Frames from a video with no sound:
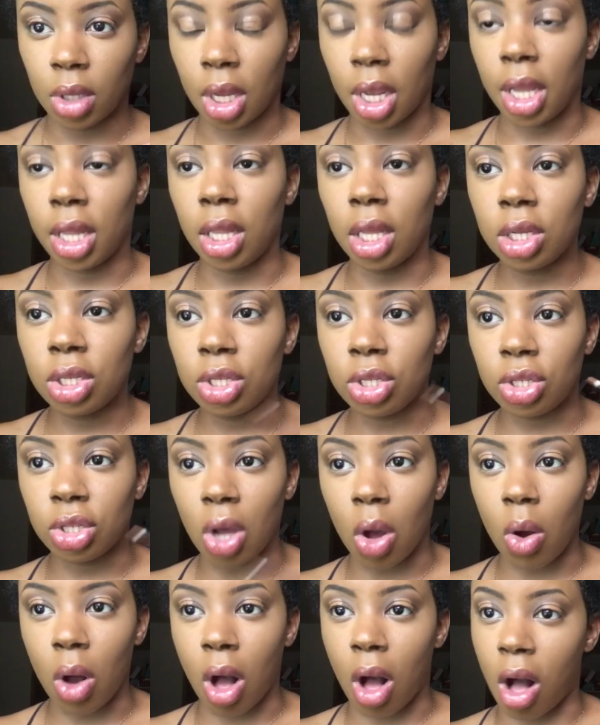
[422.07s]
It looks
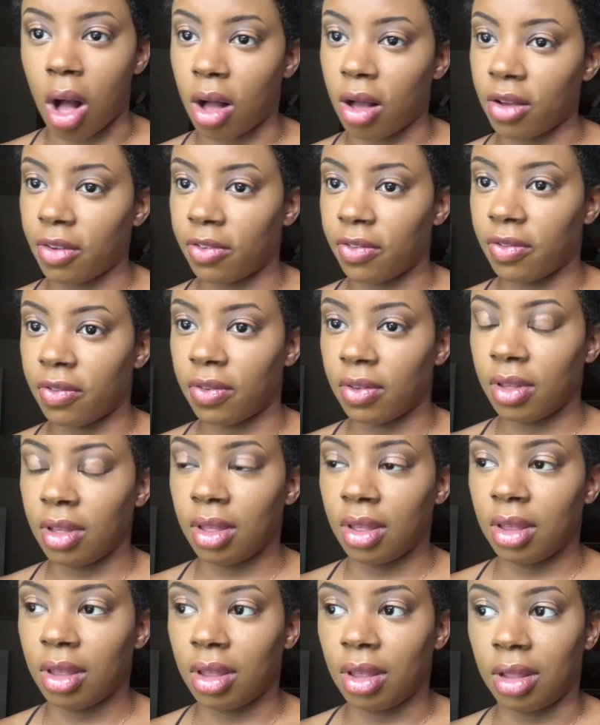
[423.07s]
so off.
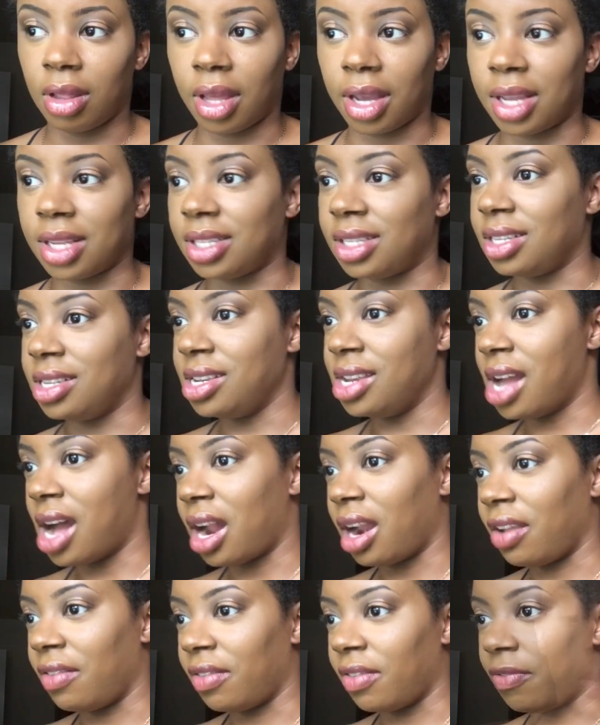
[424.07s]
Like it's
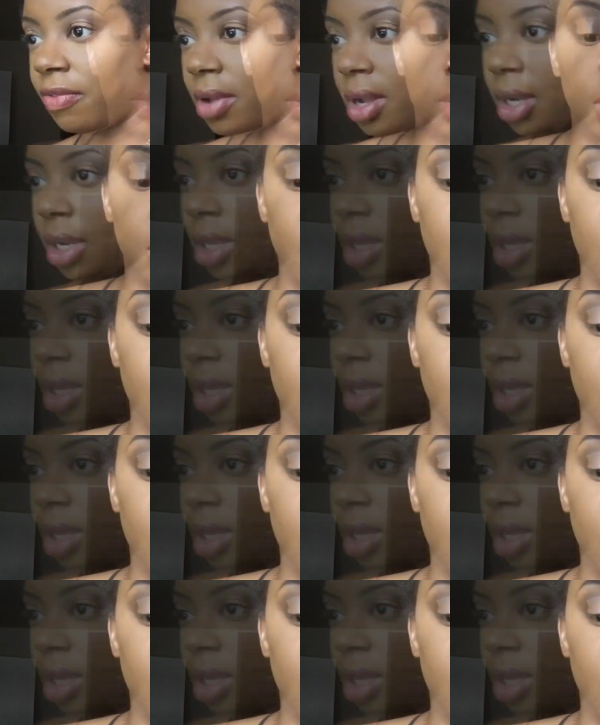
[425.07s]
not even funny.